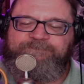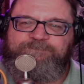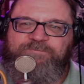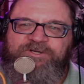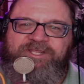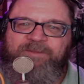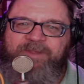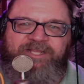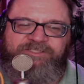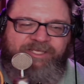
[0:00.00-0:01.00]
pretty
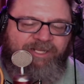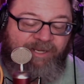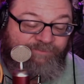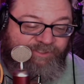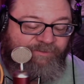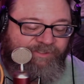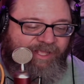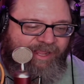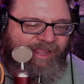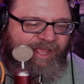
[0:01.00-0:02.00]
amazing, and
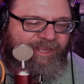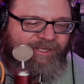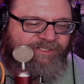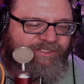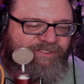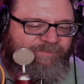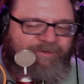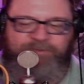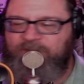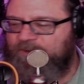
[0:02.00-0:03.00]
I continue to be
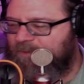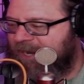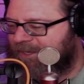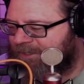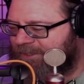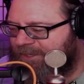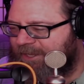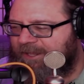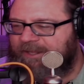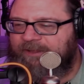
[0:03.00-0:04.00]
blown away.
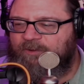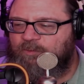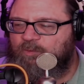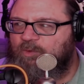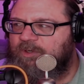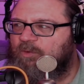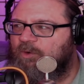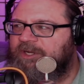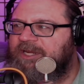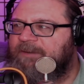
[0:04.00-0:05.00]

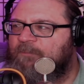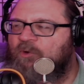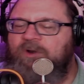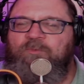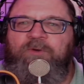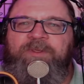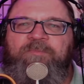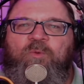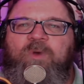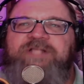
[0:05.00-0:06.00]
We're getting more and more
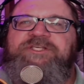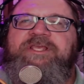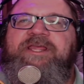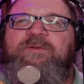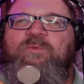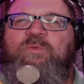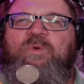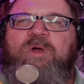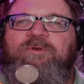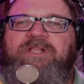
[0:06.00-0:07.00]
people watching it
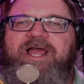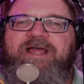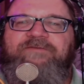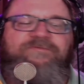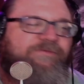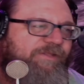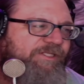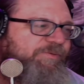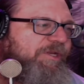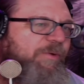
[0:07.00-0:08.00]
while we're live,
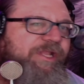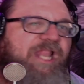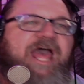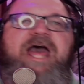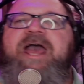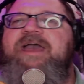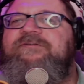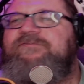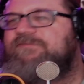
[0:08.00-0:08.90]
because we do it live.